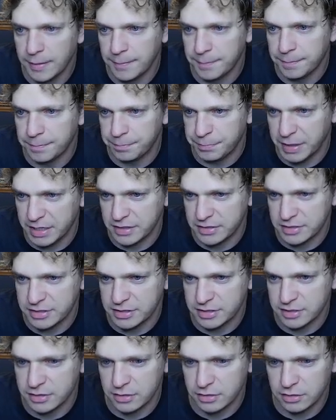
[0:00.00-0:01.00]

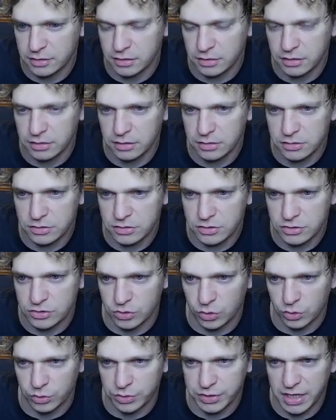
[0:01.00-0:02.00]
base
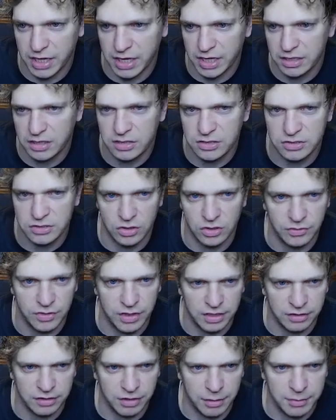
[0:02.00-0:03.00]
Sultai. So if I
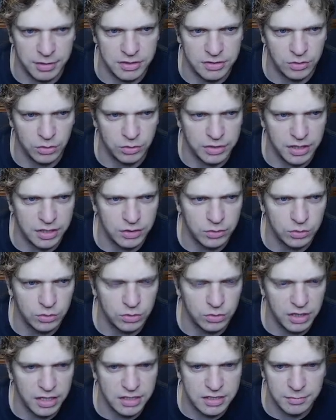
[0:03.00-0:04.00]
can grab any Sultai dual
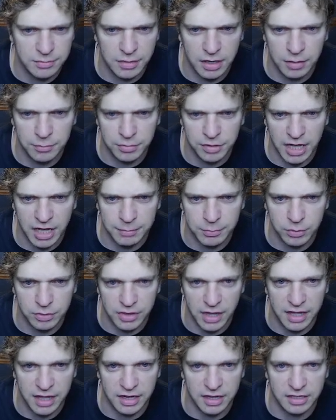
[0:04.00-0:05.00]
lands, I'm pretty happy with
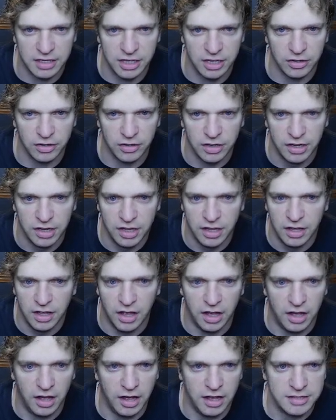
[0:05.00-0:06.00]
that. And here,
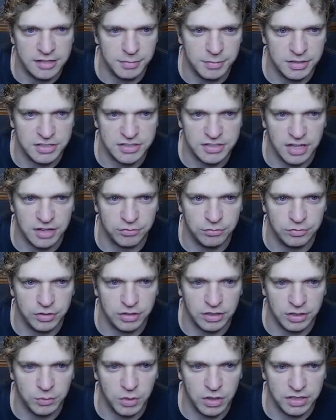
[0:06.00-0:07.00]
as much as I
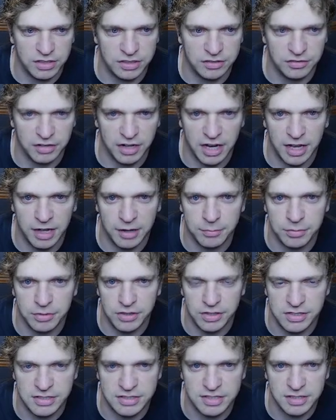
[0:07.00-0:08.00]
really want to grab
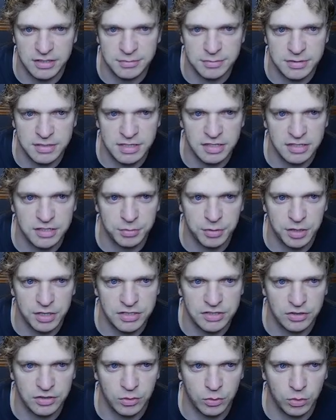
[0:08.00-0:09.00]
the Sig
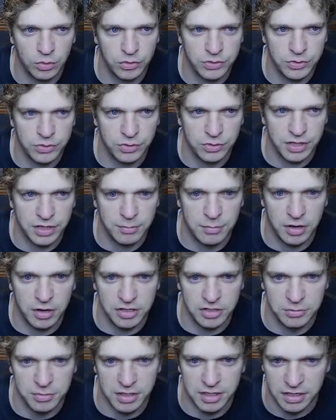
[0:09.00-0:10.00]
Appraiser or the Sultai
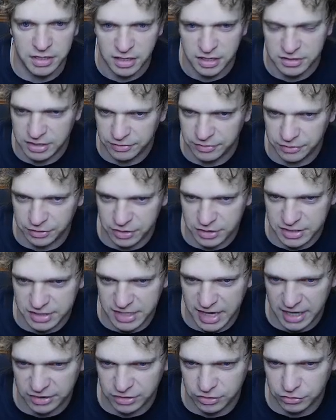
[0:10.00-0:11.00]
Monument, definitely going to
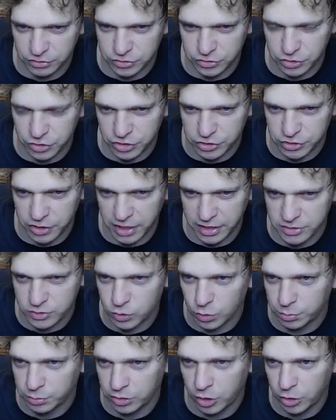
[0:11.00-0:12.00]
snag the
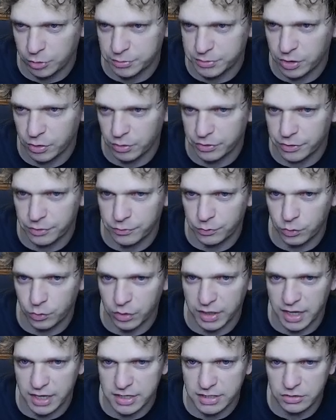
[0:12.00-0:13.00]
Dragonstorm Globe to go with our
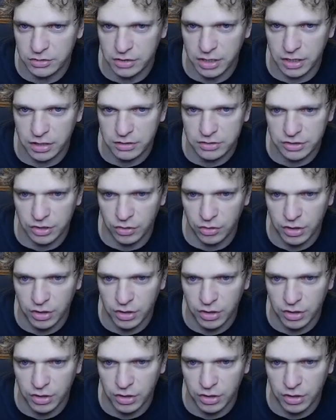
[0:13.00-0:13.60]
Forecaster here. So